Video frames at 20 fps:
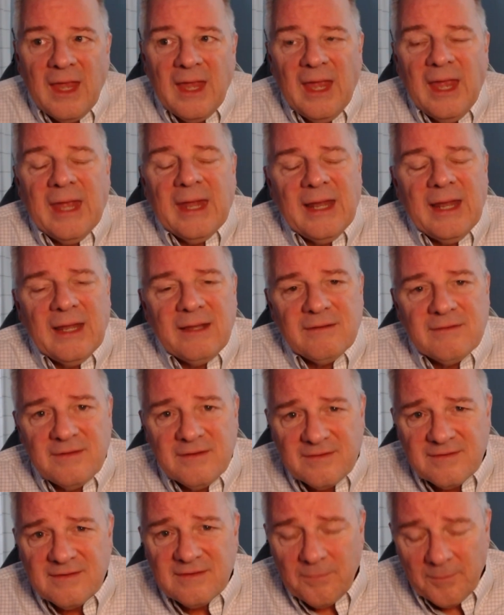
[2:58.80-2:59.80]
And
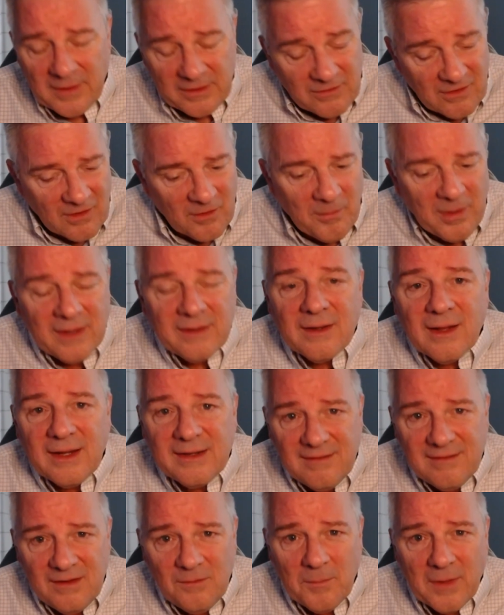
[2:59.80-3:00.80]
this is something I talk about in
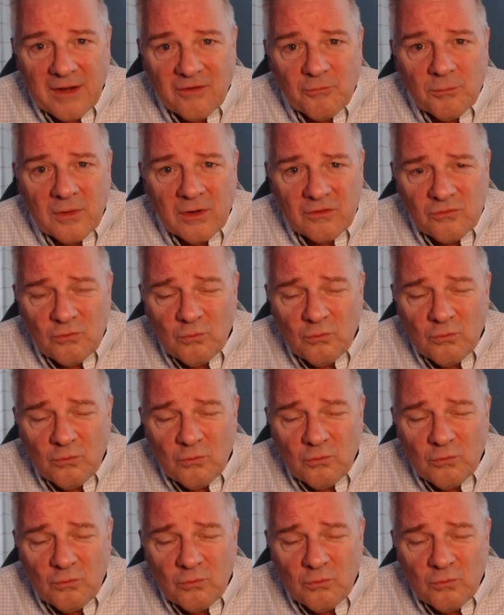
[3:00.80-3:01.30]
IT management as